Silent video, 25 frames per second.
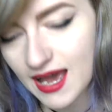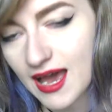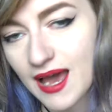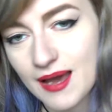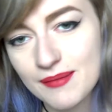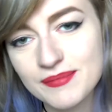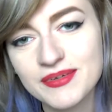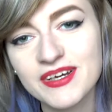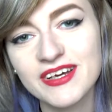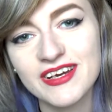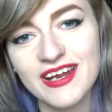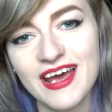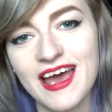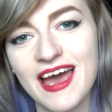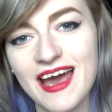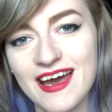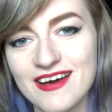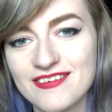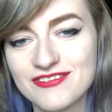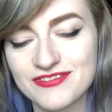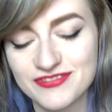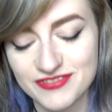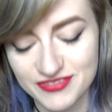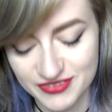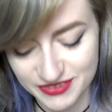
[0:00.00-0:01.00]
I'm gonna
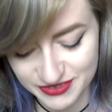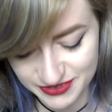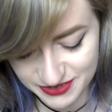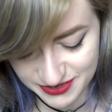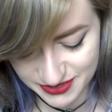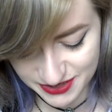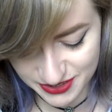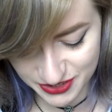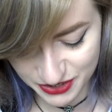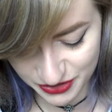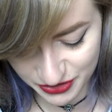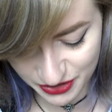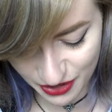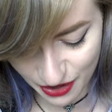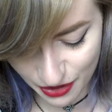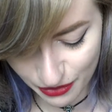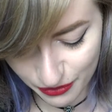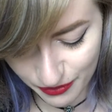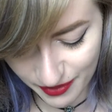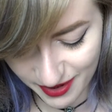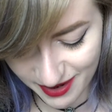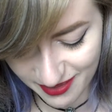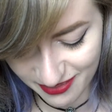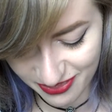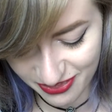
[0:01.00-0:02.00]
have to
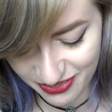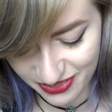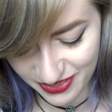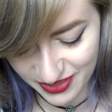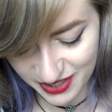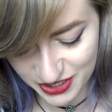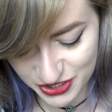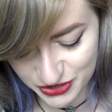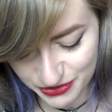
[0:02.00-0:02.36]
go with